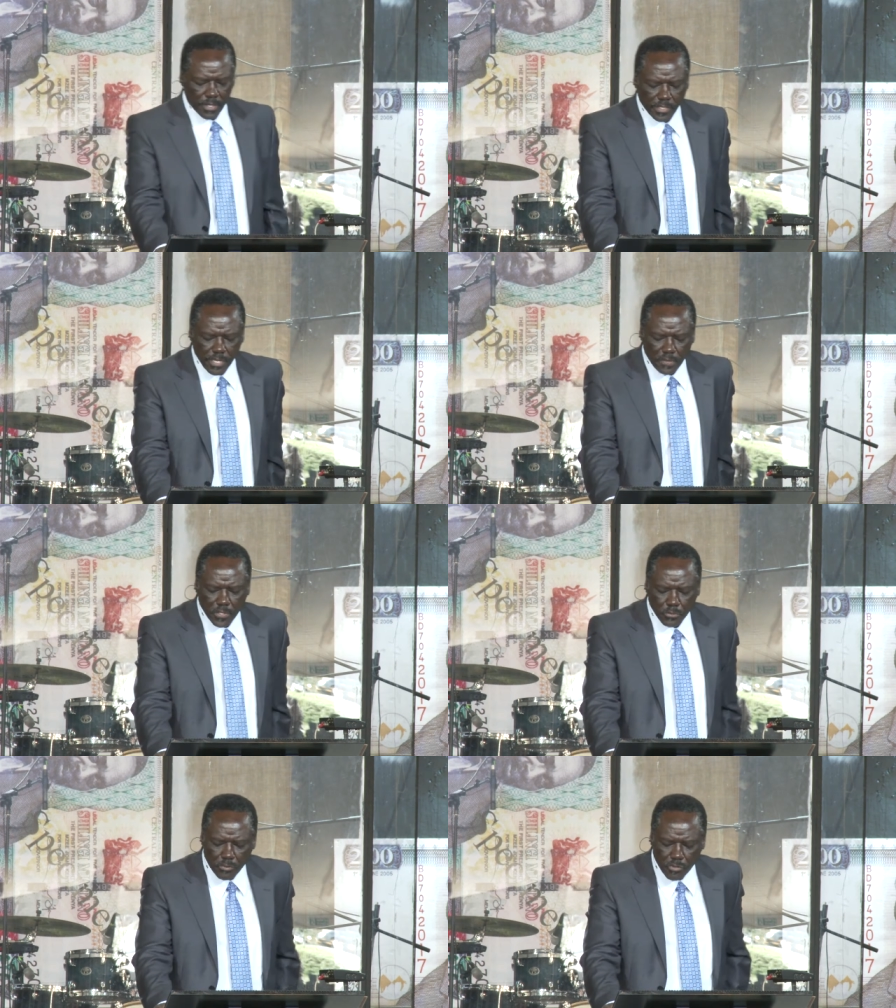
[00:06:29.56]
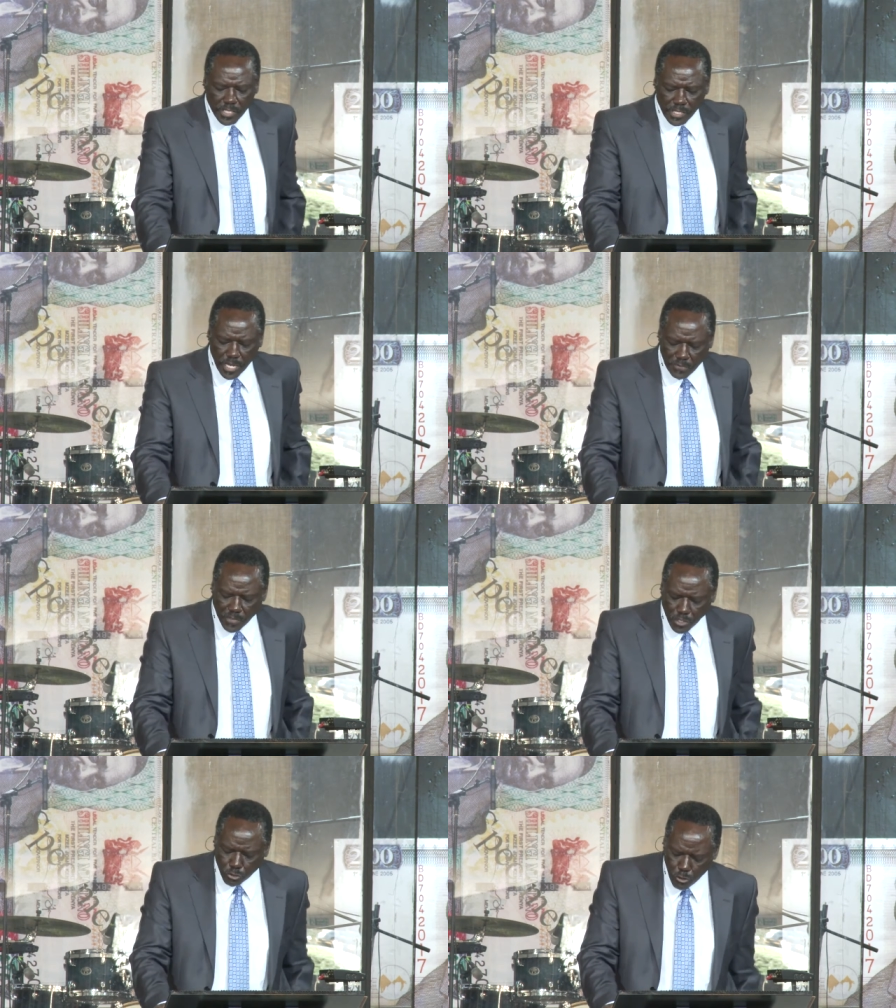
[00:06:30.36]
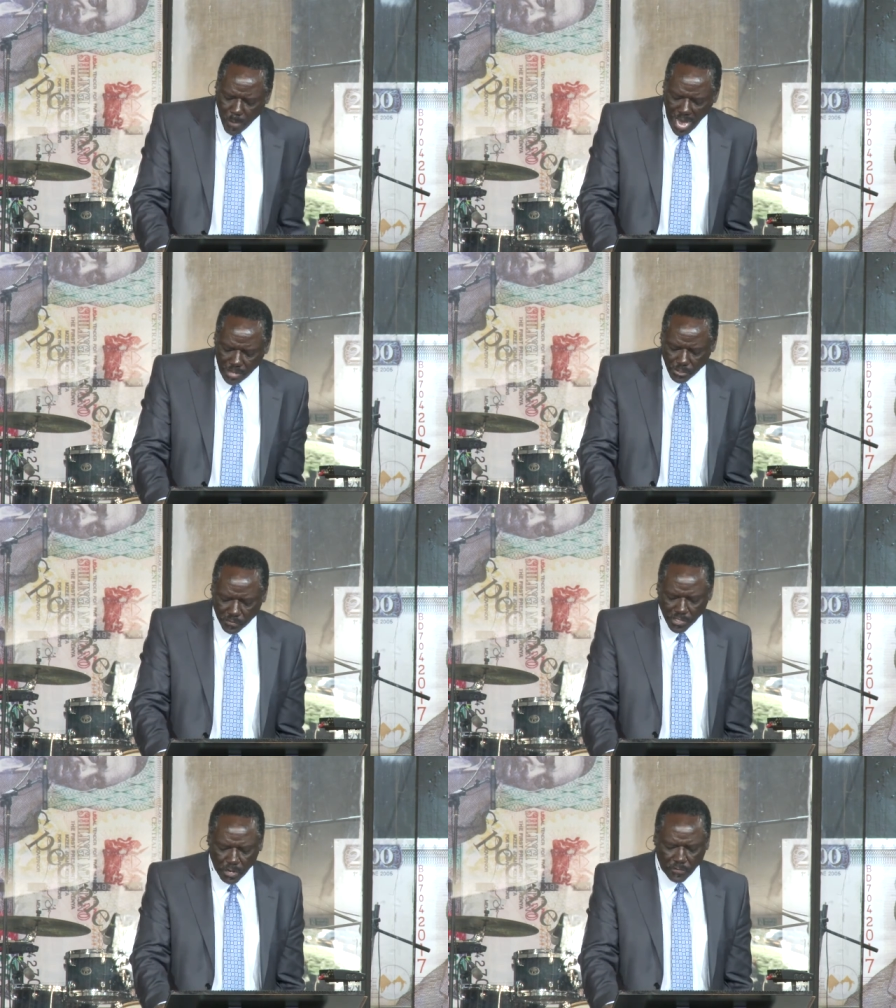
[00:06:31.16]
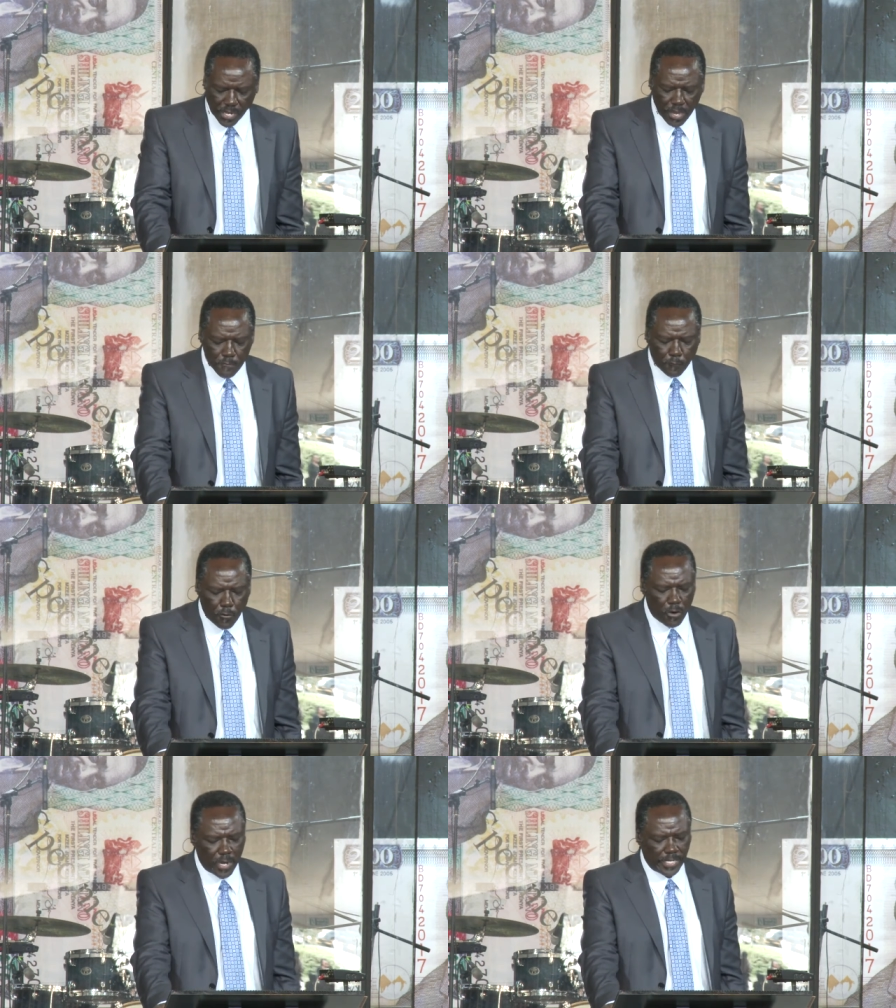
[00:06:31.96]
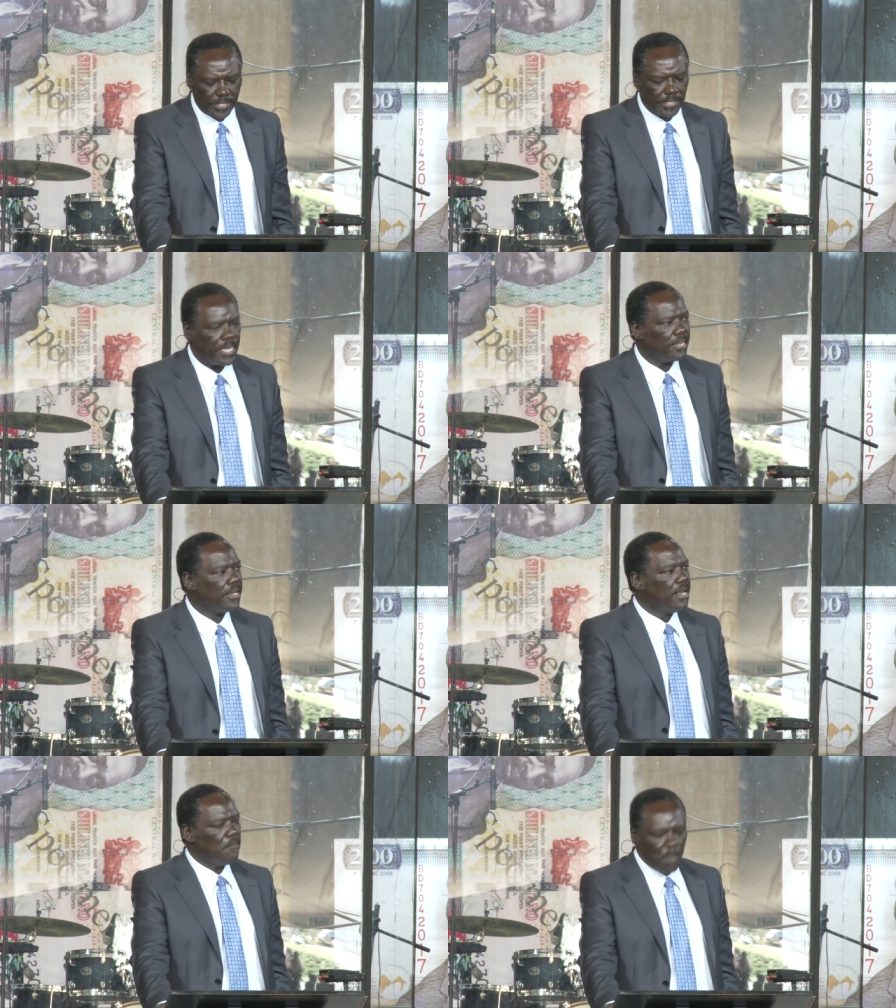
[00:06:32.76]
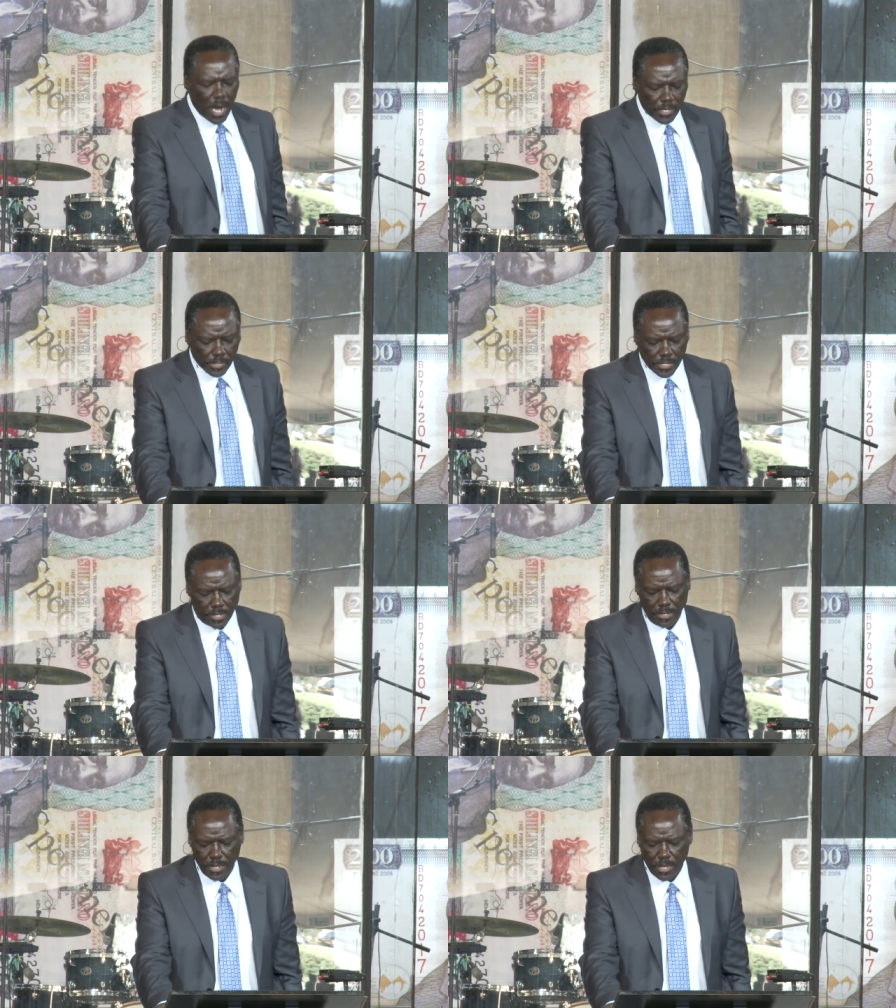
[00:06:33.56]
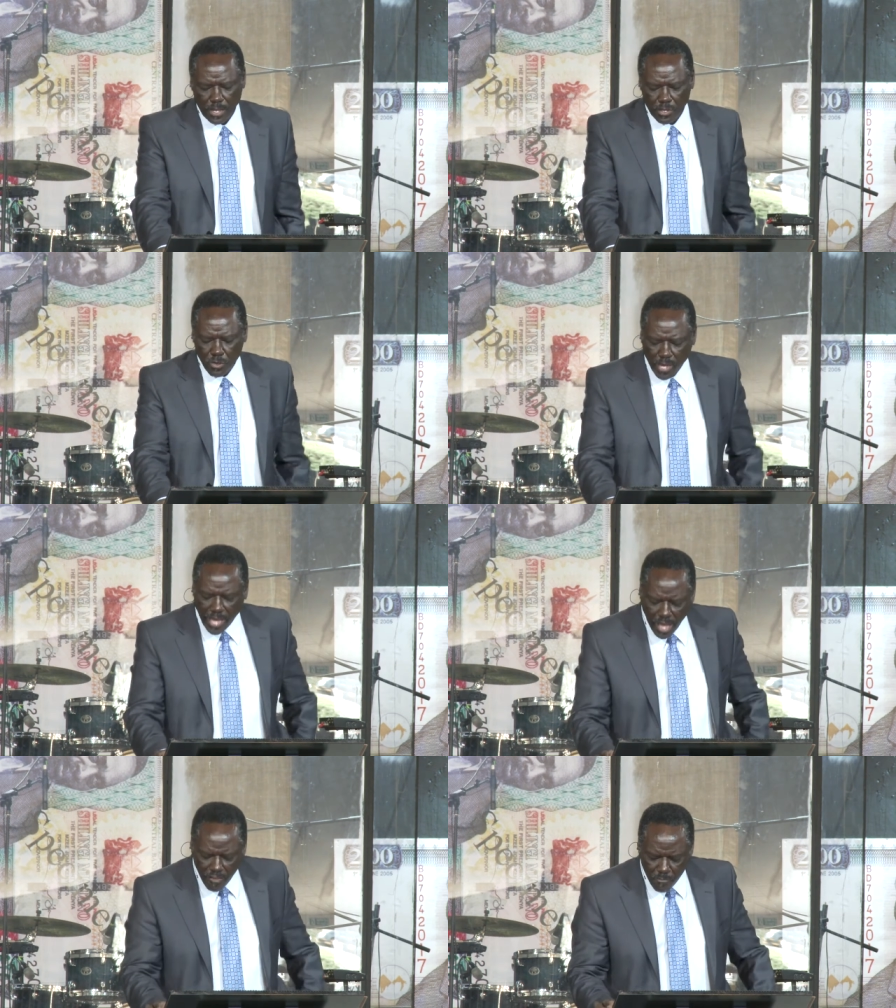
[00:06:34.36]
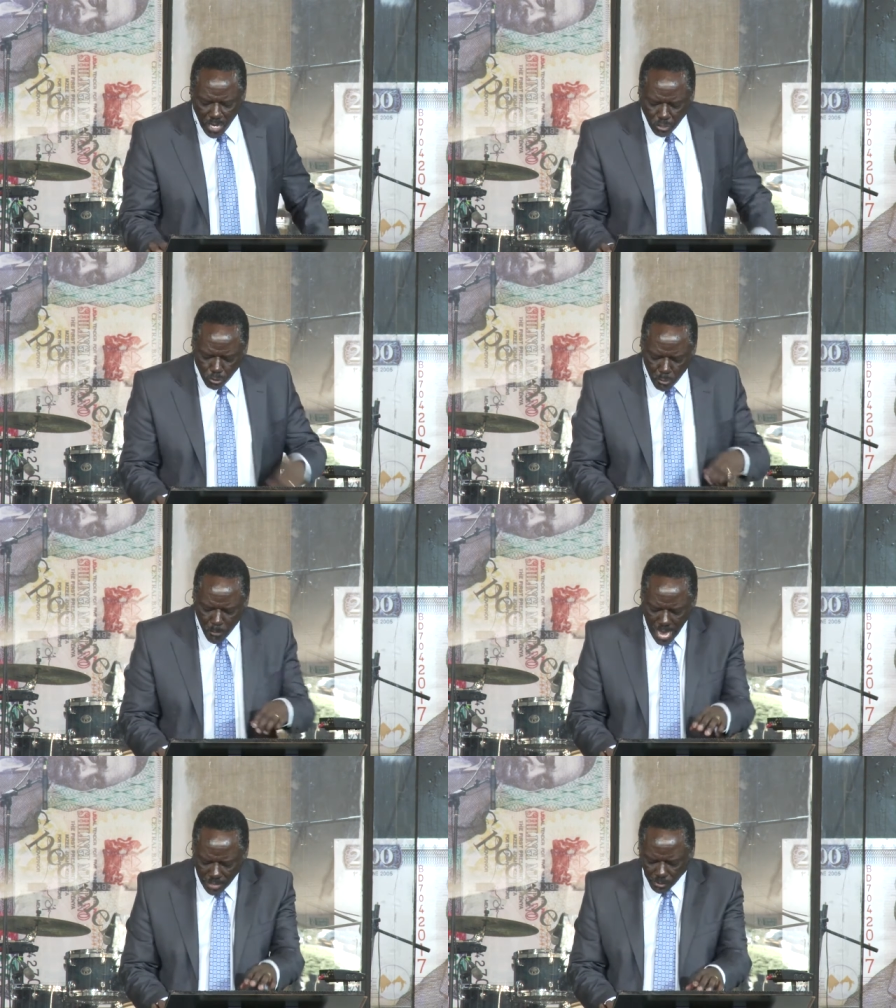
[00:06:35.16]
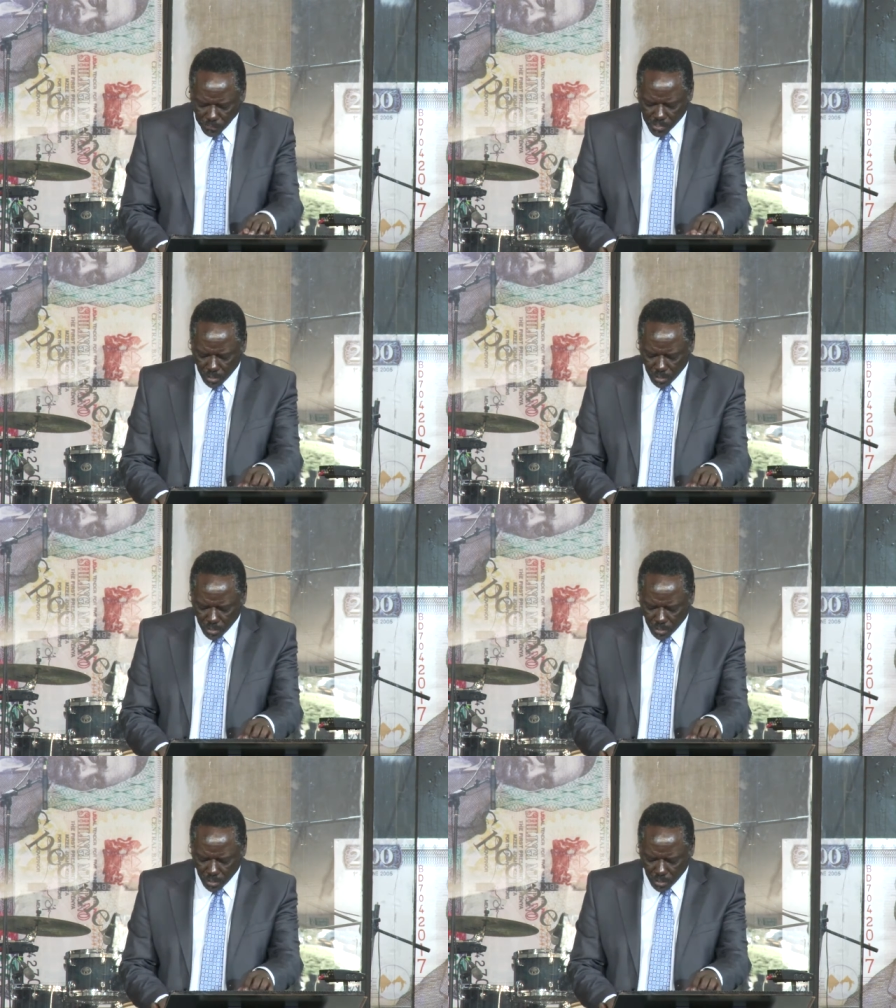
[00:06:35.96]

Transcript: The servant who had received the 2 bags of silver came forward and said, "Master, you gave me 2 bags of